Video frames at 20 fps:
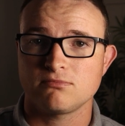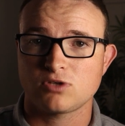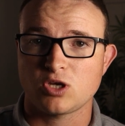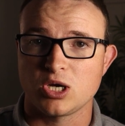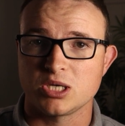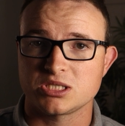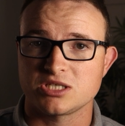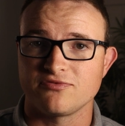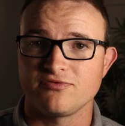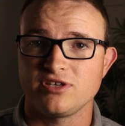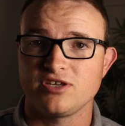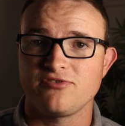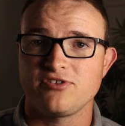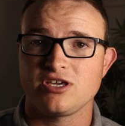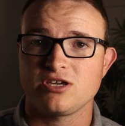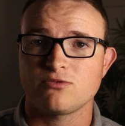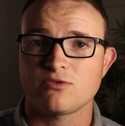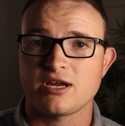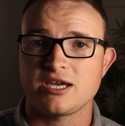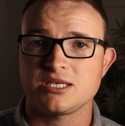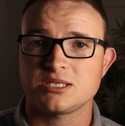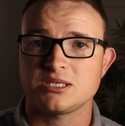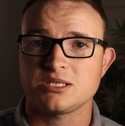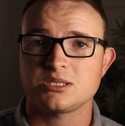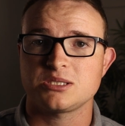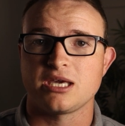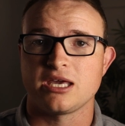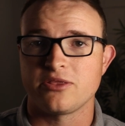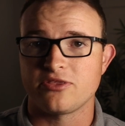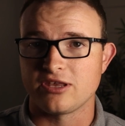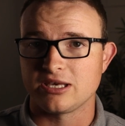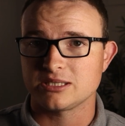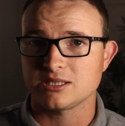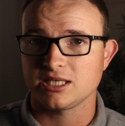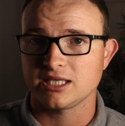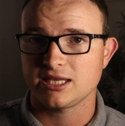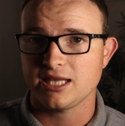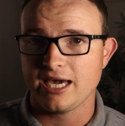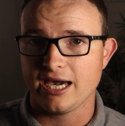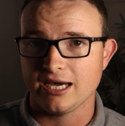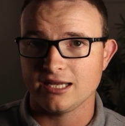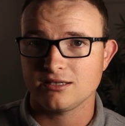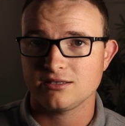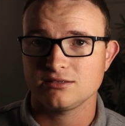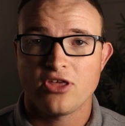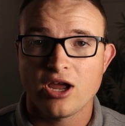cost of living raises, and things like that.